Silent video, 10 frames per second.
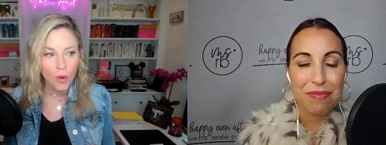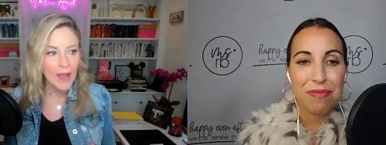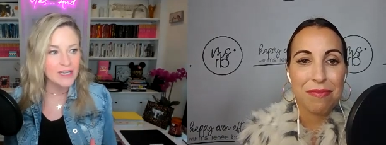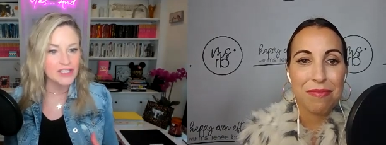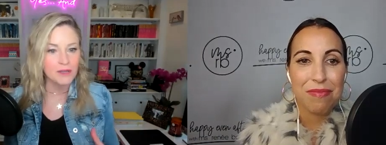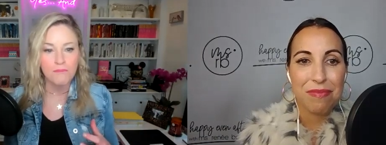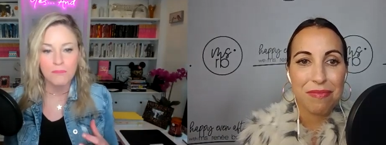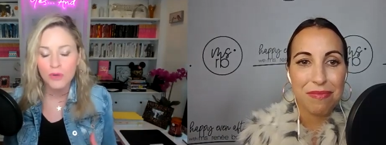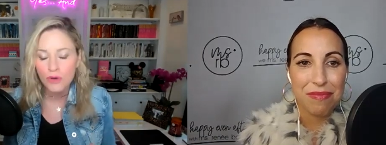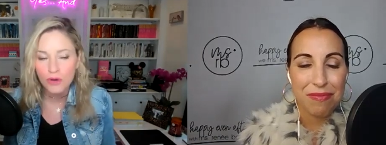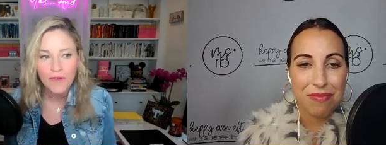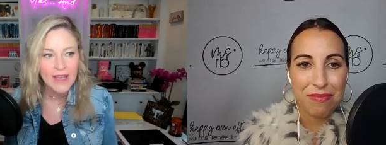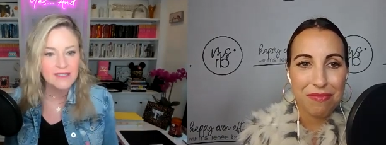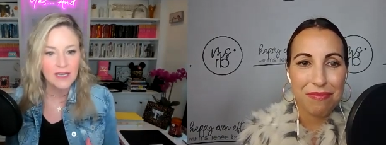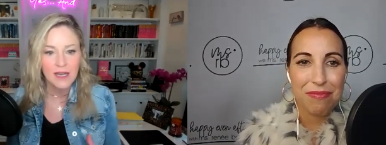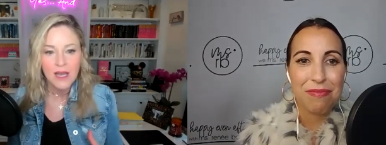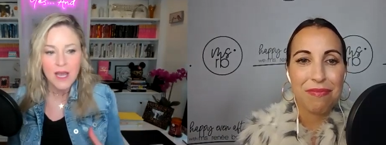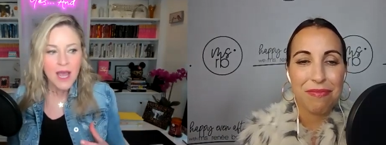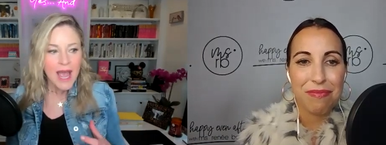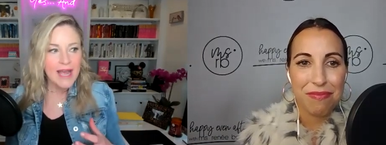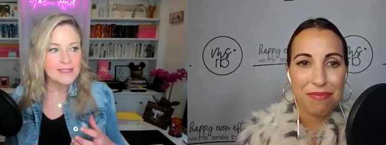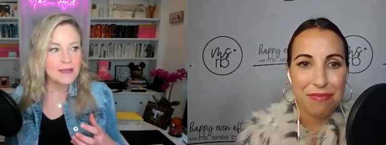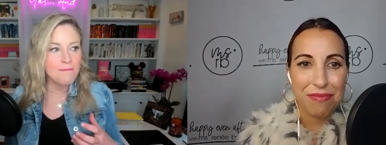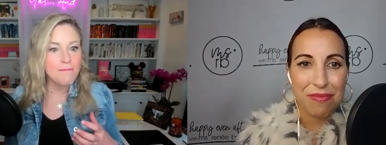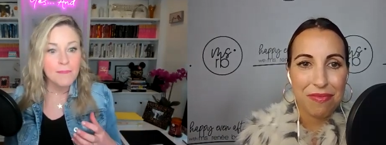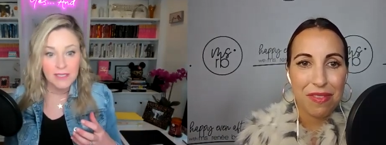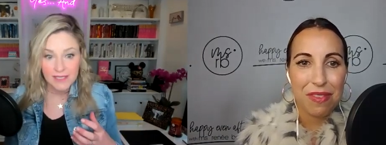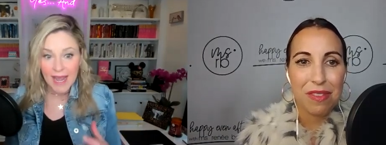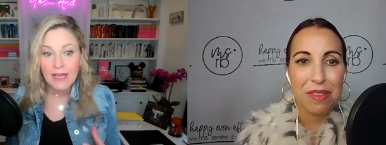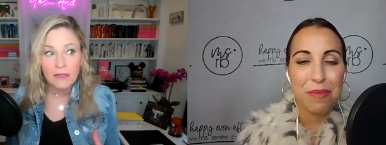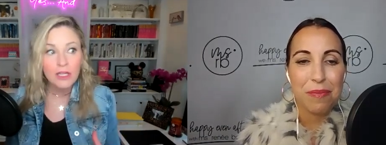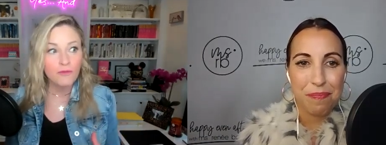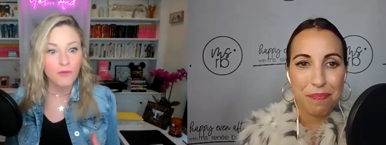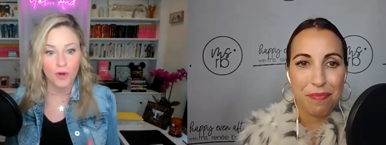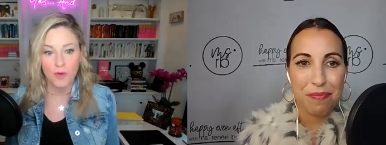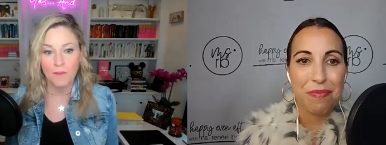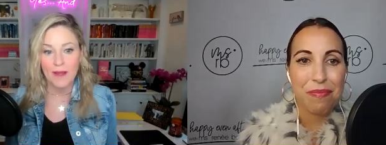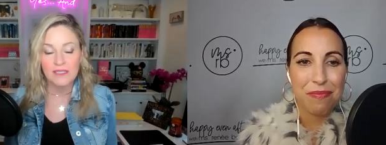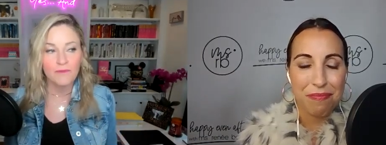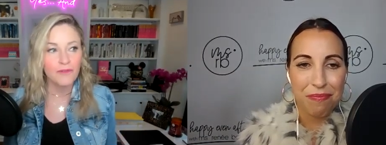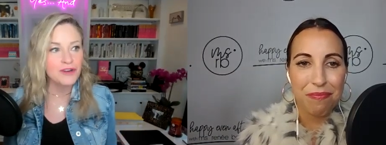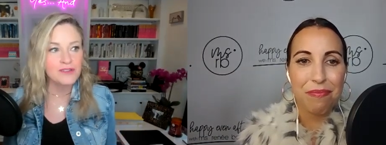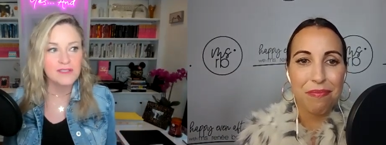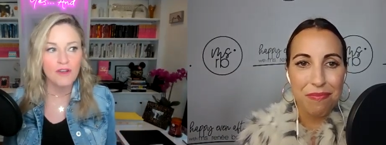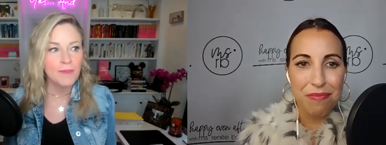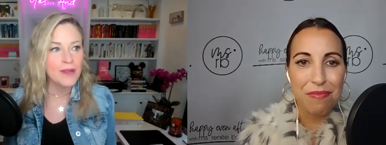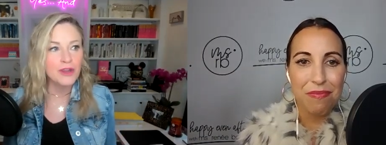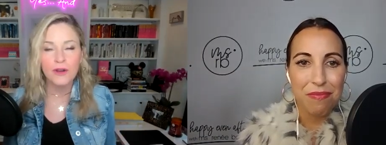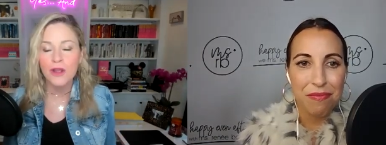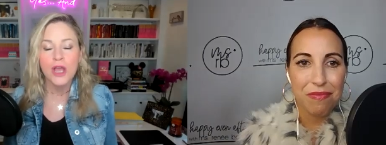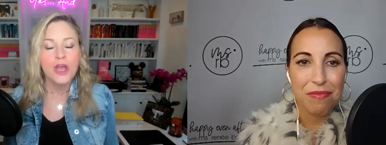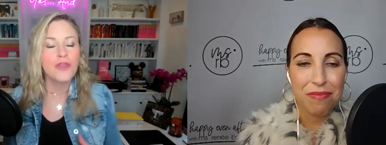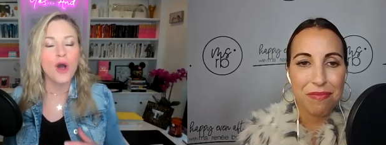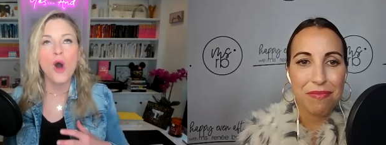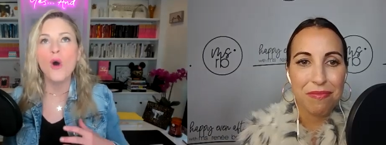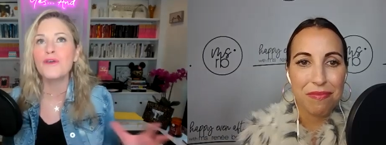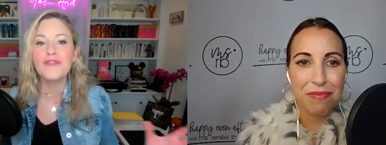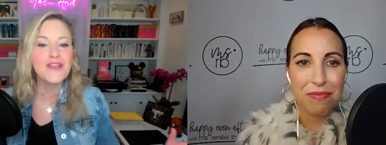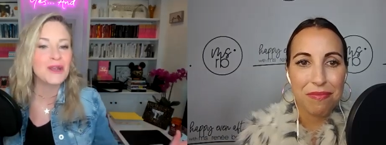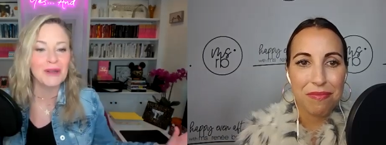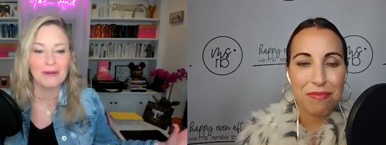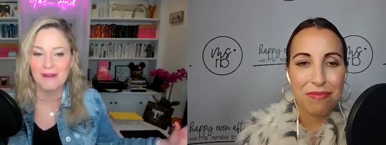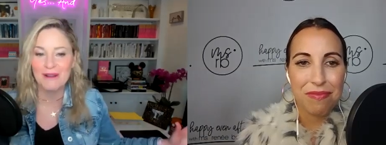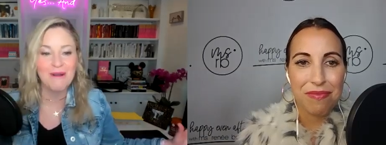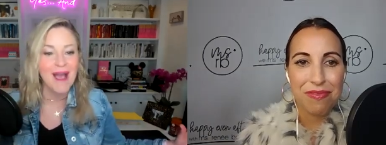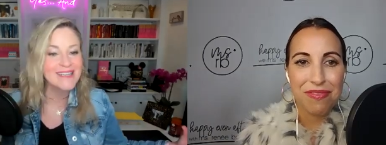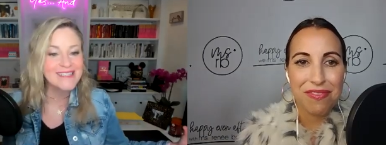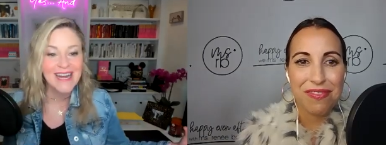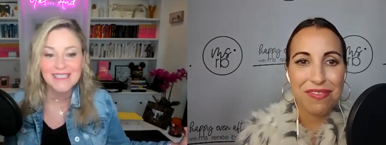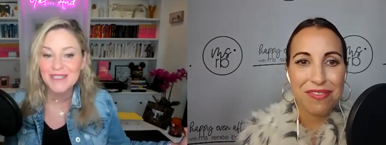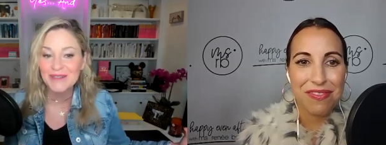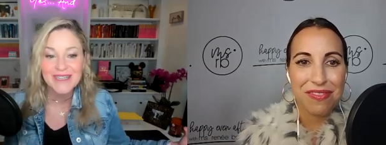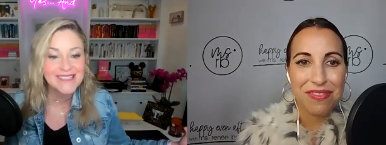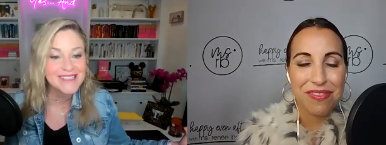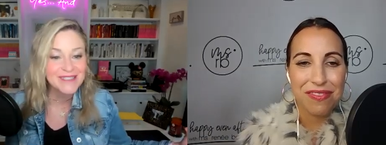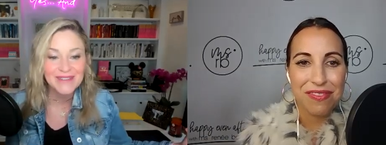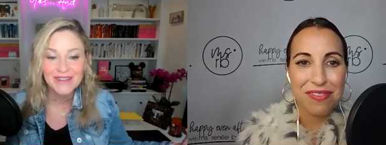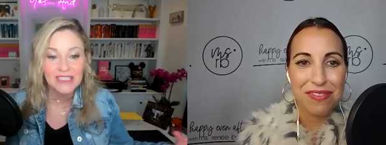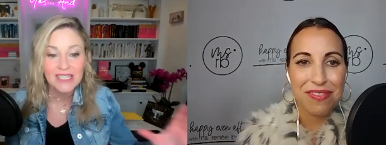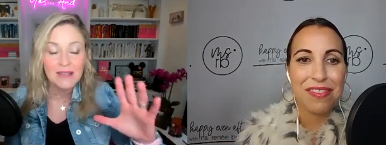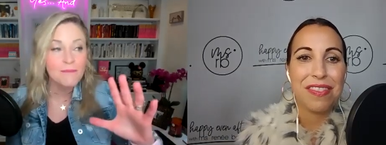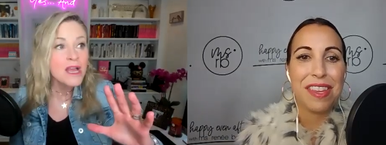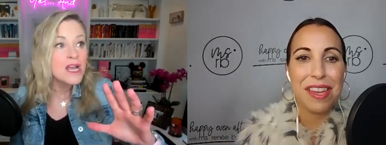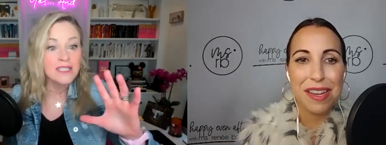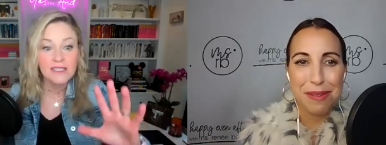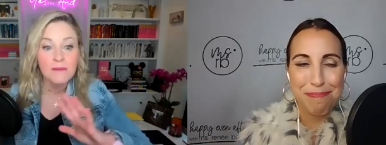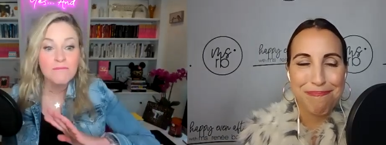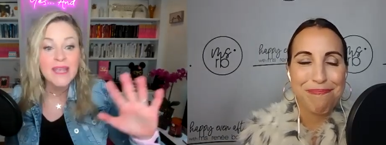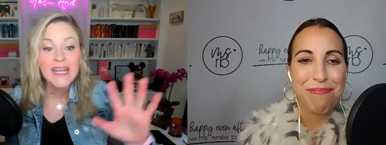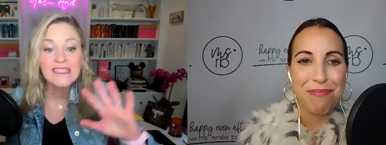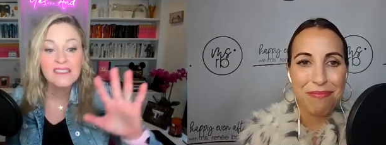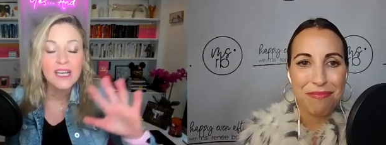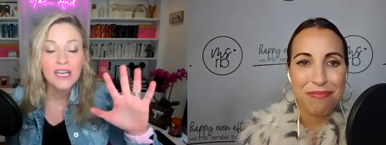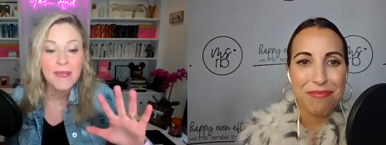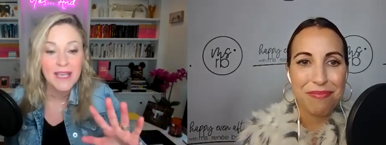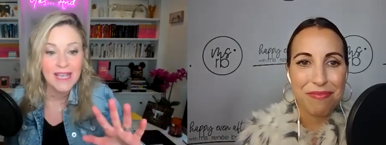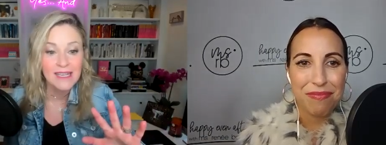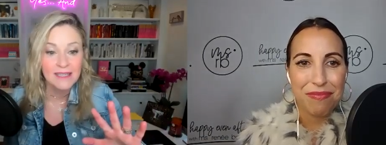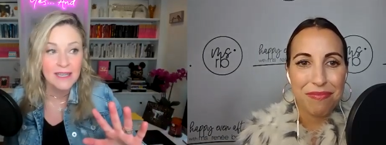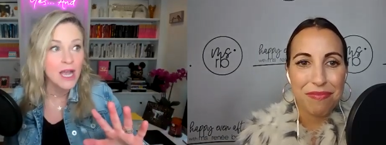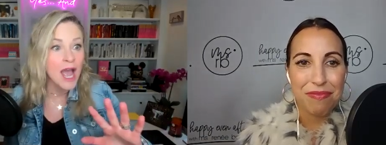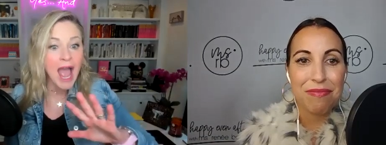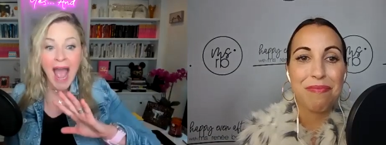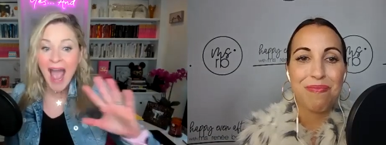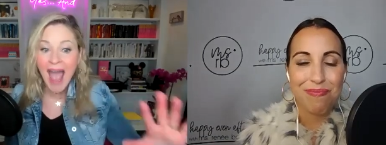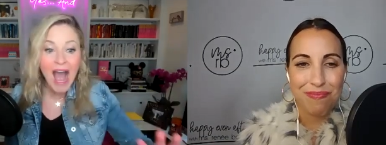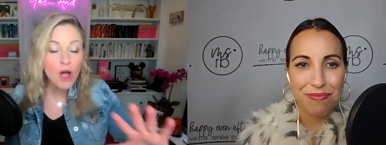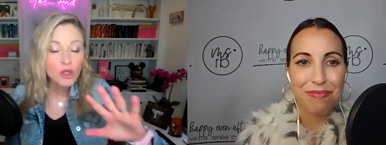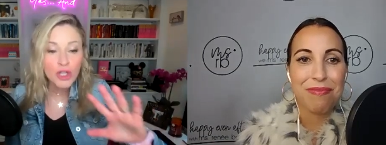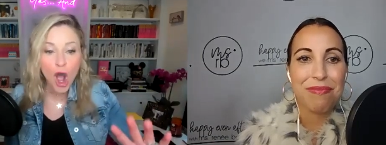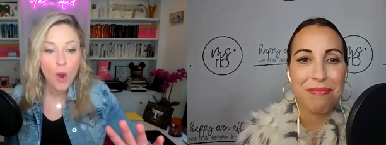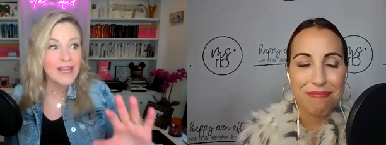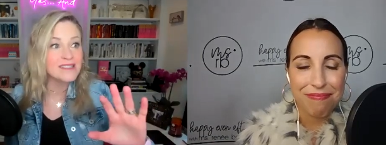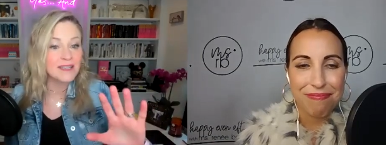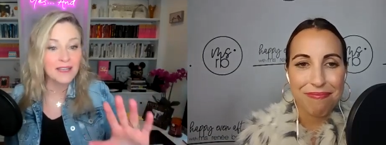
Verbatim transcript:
Speaker 1: and to move and to and to take a little forward momentum for yourself, I mean, you're the only thing you're going to regret is not doing it sooner. Does it yeah. does it mean it's going to be easy? Hell no. Is it